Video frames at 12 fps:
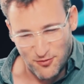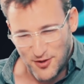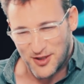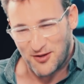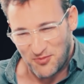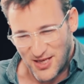there's a
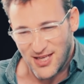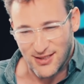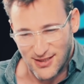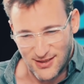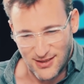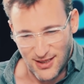missing
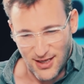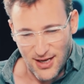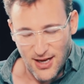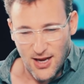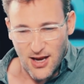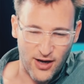piece.
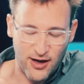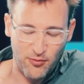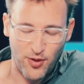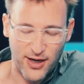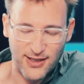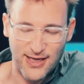I
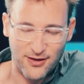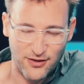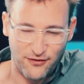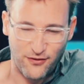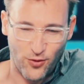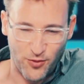can break it down
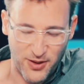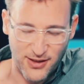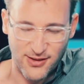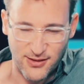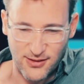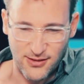into four
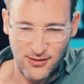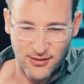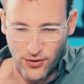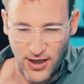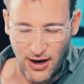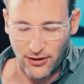pieces,
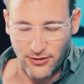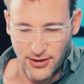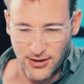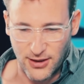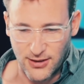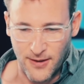four
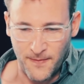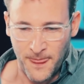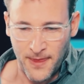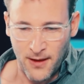characteristics.